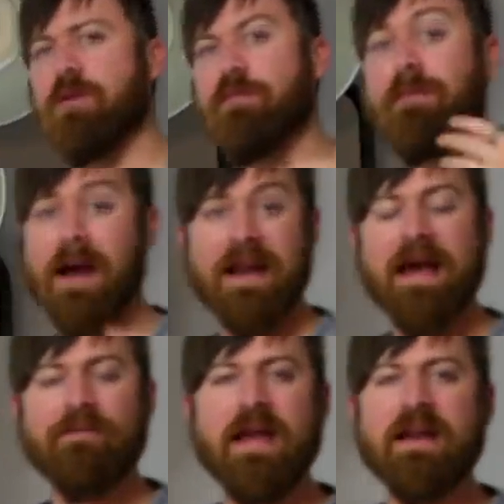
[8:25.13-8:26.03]
you might
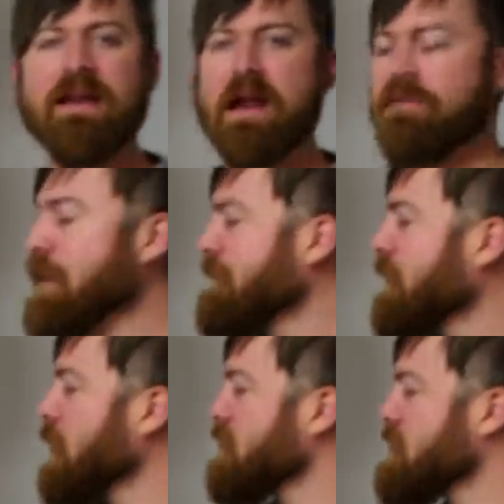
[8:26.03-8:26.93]
have to edit out of my
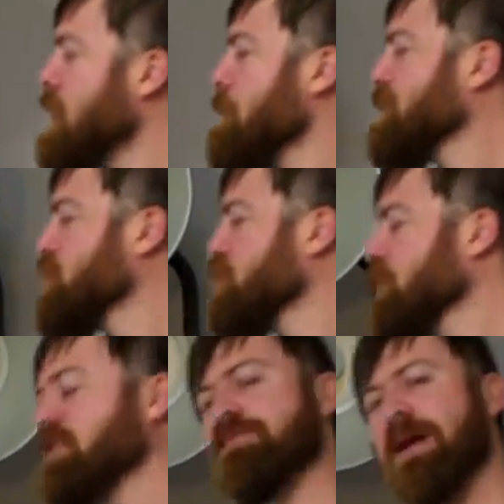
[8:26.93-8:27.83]
videos. But you do
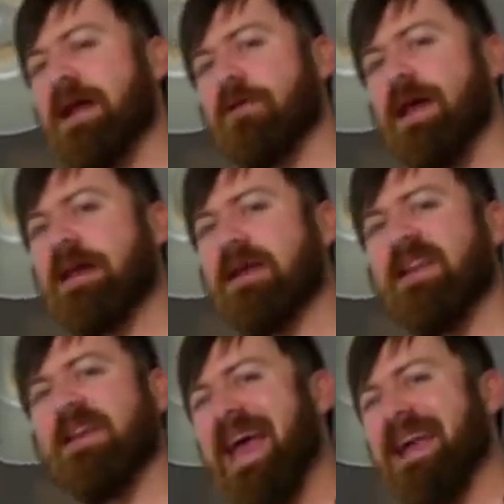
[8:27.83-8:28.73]
this minor
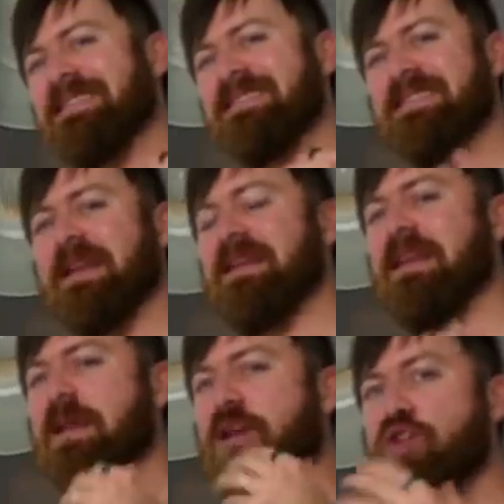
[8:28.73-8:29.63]
editing and
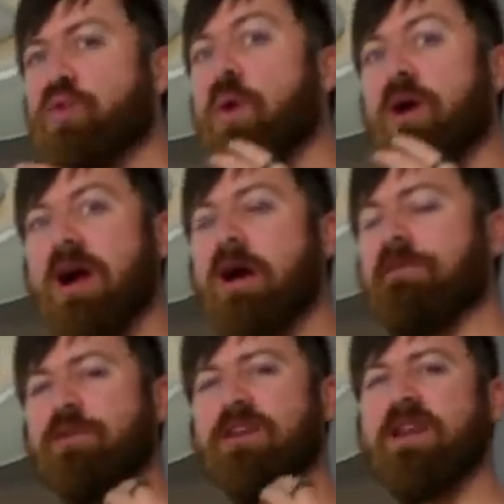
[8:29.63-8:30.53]
suddenly you are
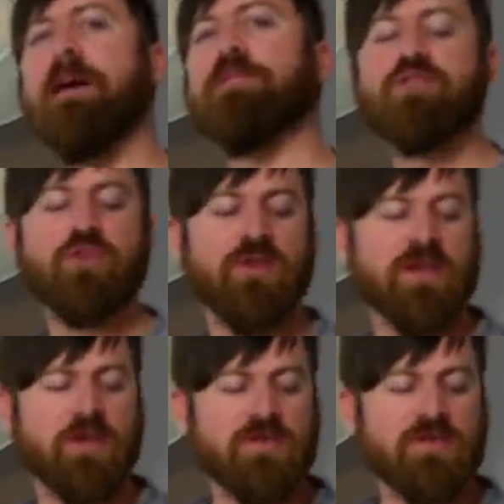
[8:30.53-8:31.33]
offered an opportunity to